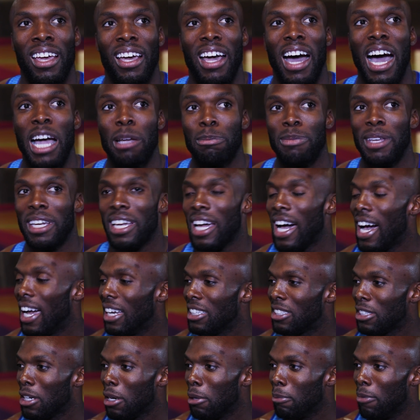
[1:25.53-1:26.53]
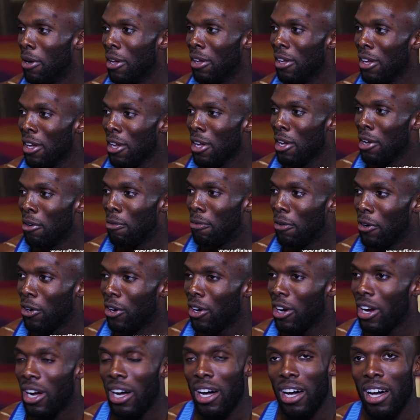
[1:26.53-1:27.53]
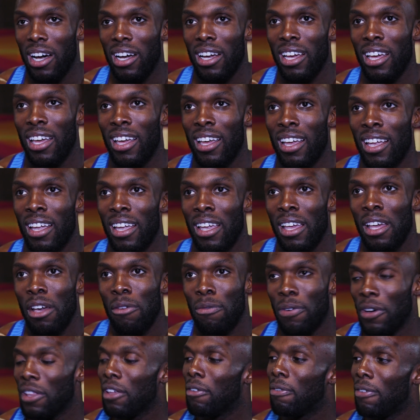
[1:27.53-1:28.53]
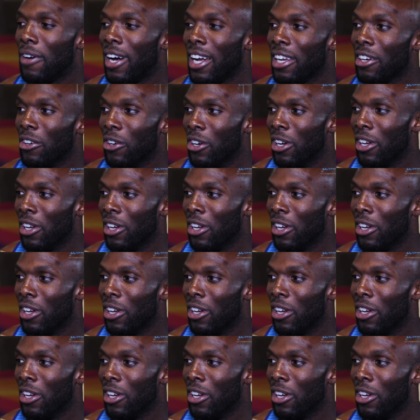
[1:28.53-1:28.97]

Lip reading: hype the guys up for the final.